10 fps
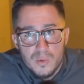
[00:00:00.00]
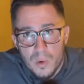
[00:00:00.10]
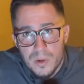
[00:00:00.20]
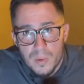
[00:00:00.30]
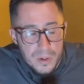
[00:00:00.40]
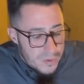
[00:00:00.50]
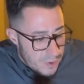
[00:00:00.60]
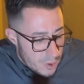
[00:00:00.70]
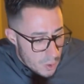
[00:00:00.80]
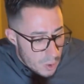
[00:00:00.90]

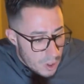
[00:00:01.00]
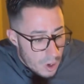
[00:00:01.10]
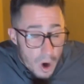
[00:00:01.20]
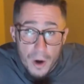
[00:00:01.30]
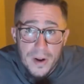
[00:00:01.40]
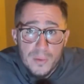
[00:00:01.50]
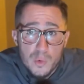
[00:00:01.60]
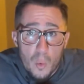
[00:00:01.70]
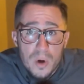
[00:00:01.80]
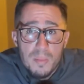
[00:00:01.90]
2022 are down
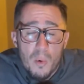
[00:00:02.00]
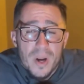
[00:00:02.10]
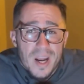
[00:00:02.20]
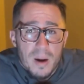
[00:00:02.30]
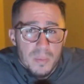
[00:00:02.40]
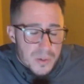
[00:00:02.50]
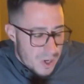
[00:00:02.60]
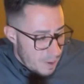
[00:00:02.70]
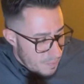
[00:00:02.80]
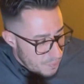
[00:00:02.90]
20.9%.